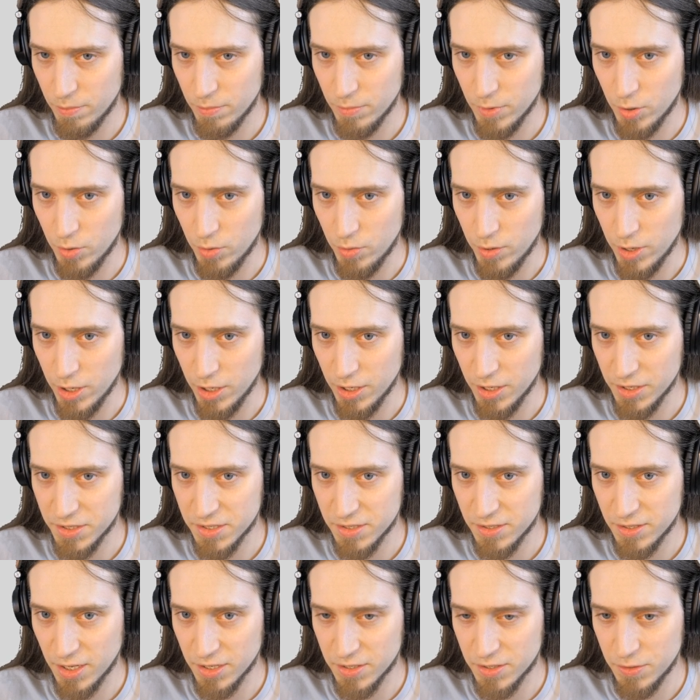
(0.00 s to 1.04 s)
All right, that's
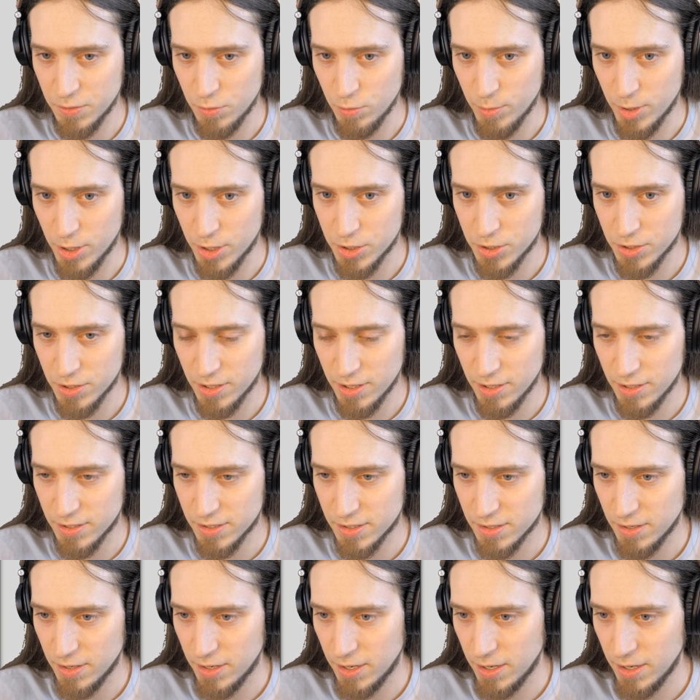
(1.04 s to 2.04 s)
too much, I guess.